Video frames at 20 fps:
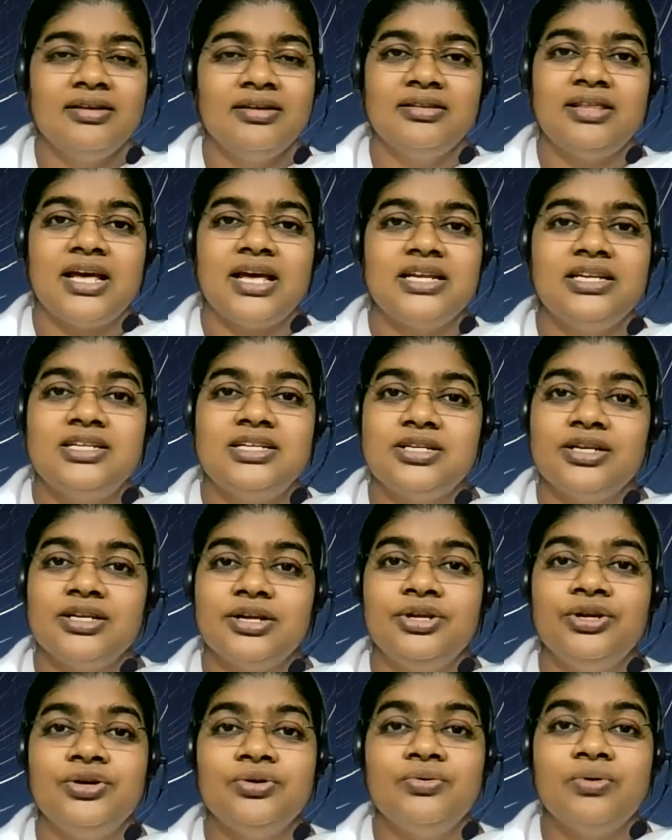that
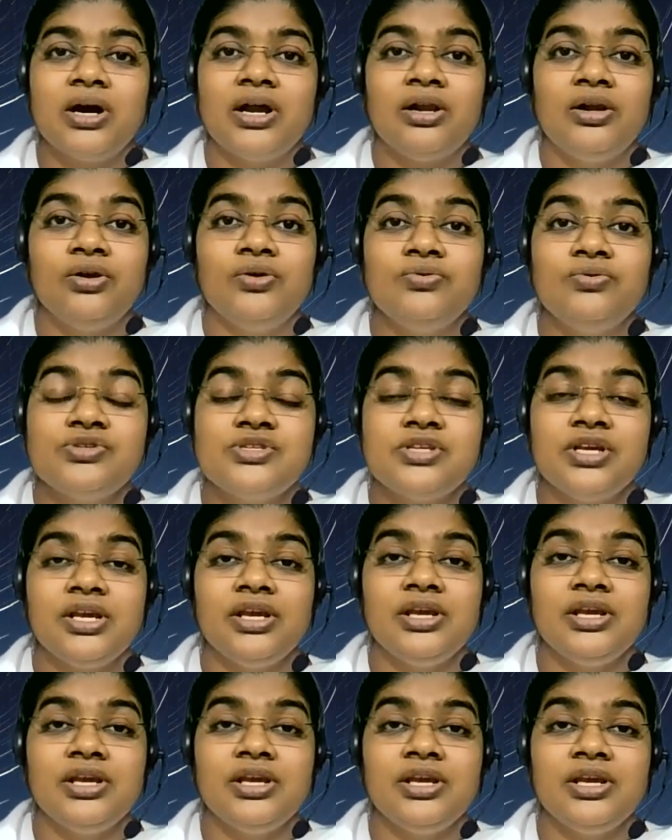you are
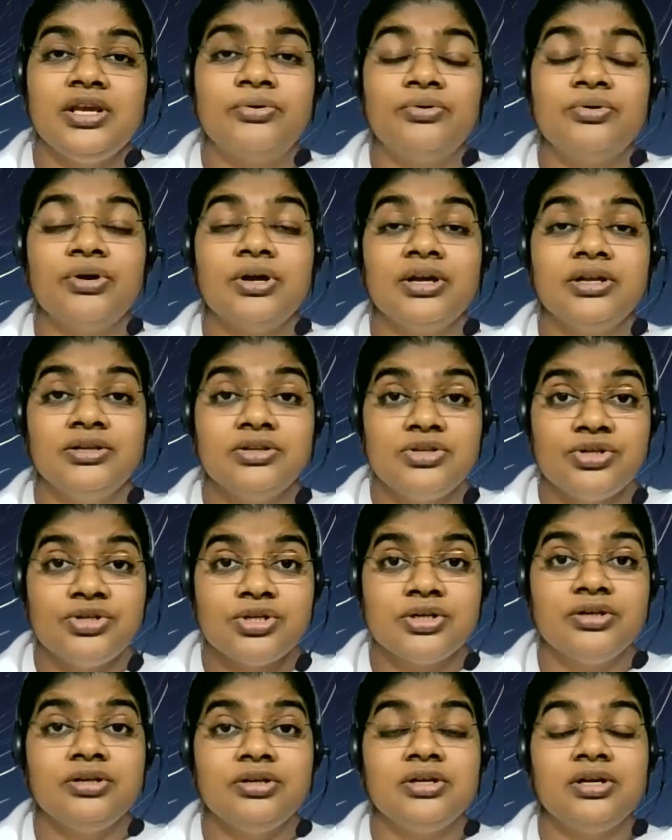losing your
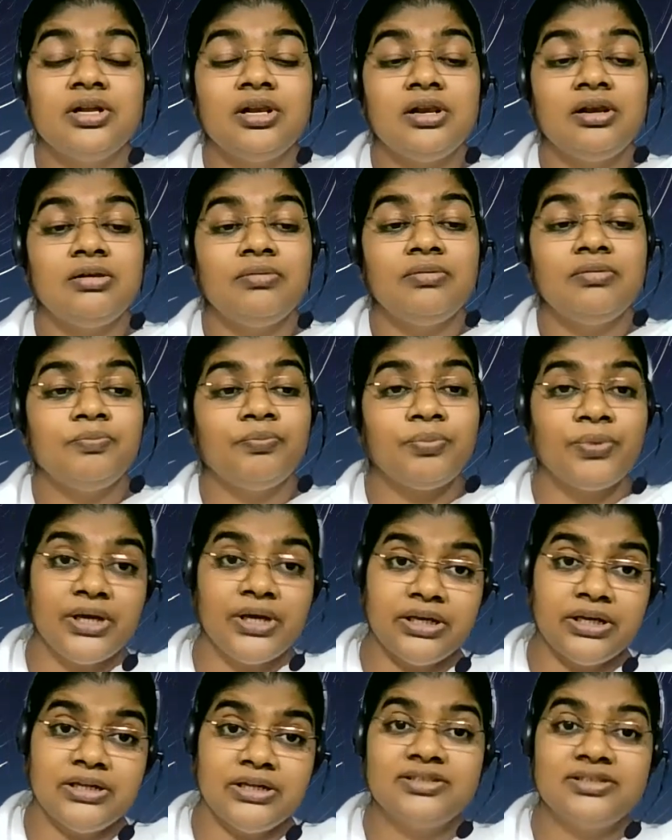internal
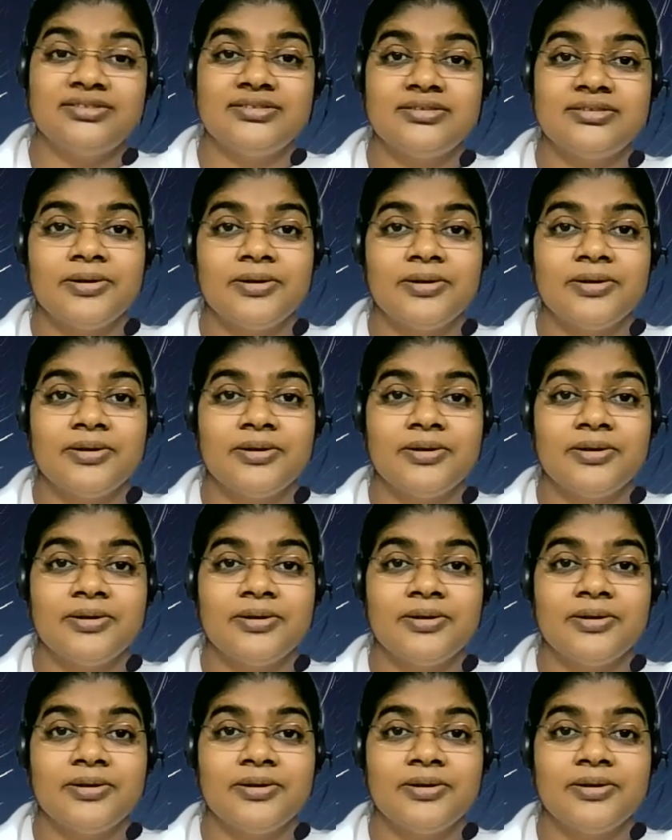peace,